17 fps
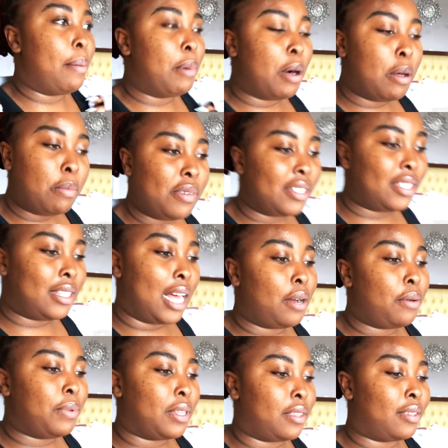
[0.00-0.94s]
I'm almost
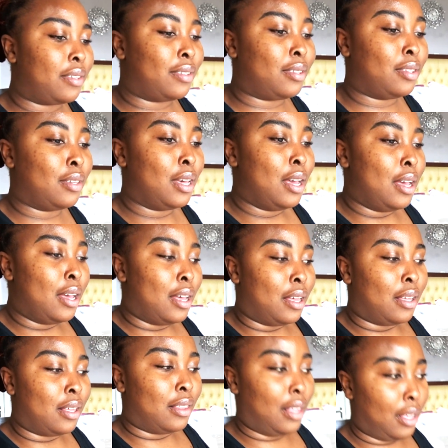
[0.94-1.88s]
done with
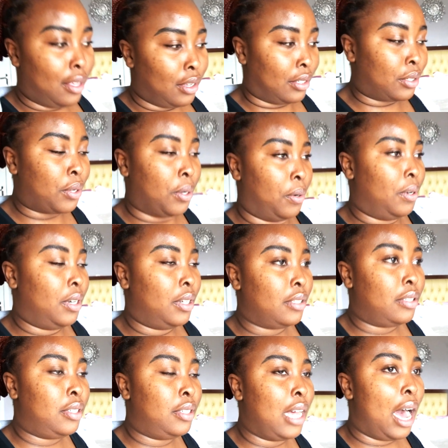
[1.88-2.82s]
school,
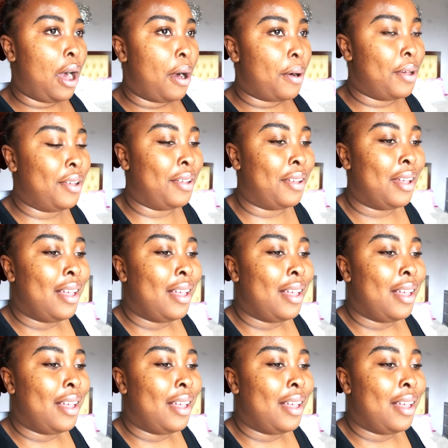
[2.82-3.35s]
so